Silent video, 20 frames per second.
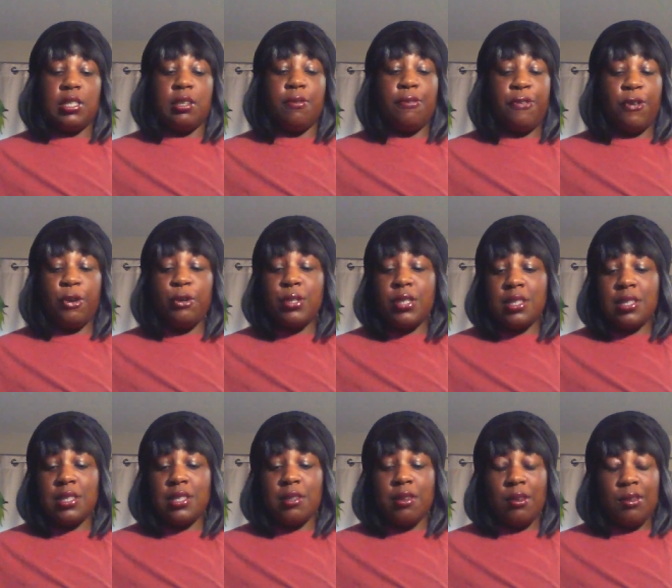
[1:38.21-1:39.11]
the
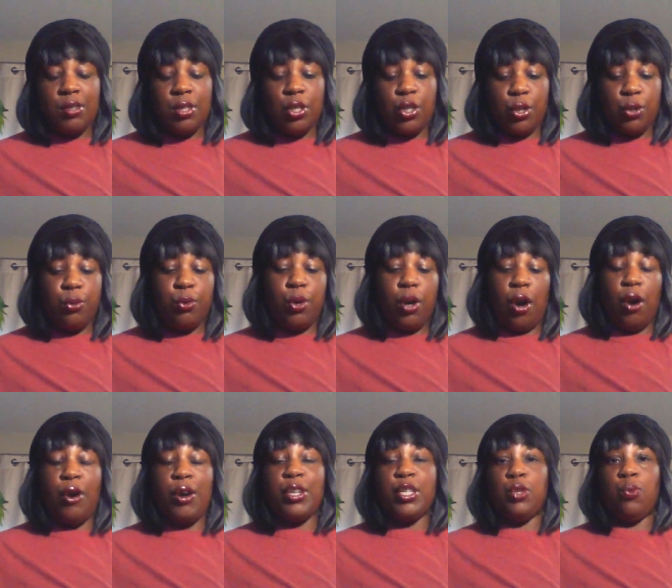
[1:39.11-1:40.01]
first two
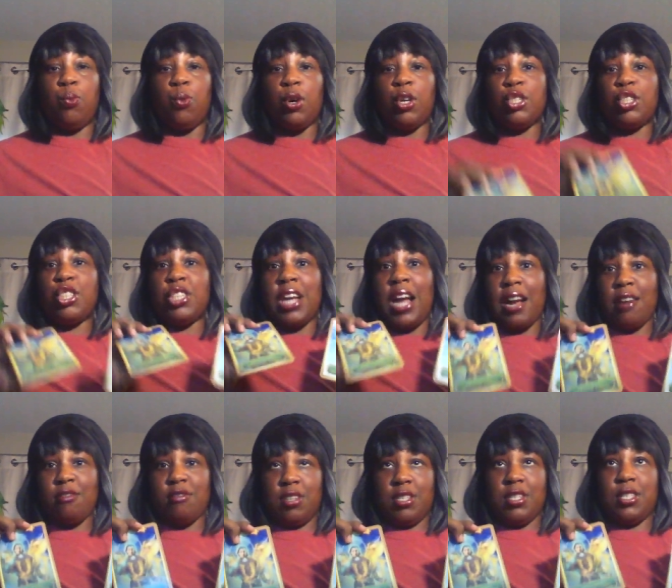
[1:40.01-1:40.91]
cards were
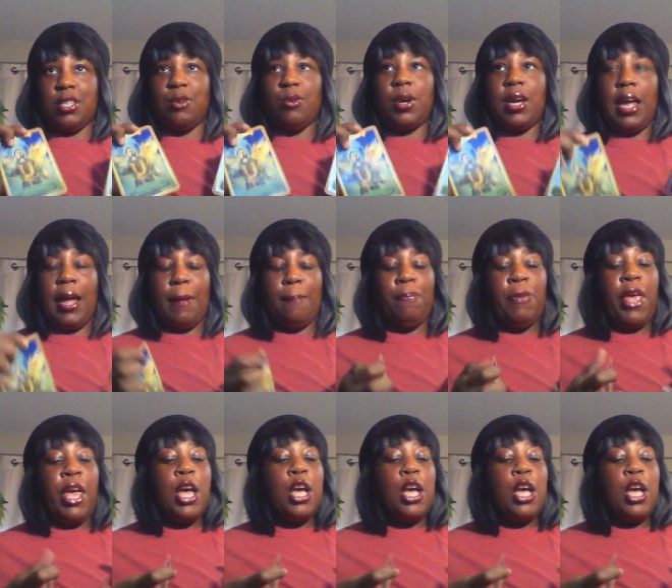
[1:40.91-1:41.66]
chakras, okay?